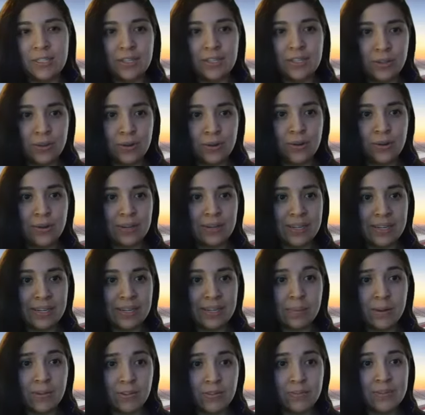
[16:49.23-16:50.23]
your
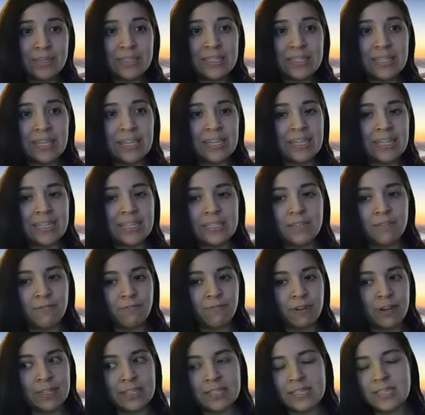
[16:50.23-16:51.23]
email will be slightly
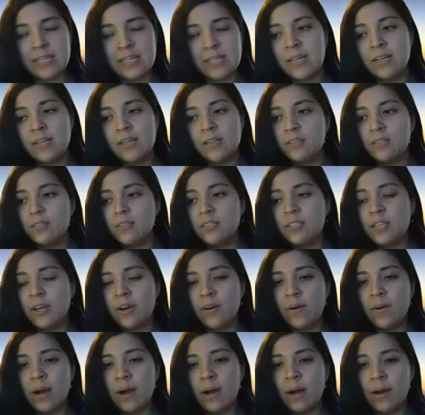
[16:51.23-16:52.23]
different.
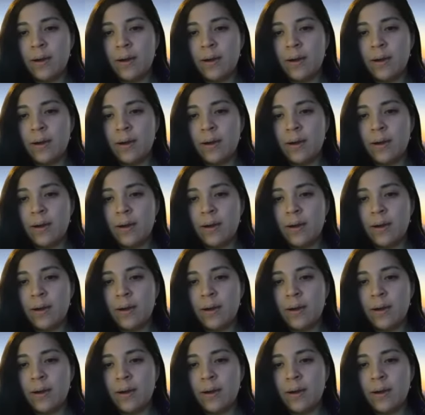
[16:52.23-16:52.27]
So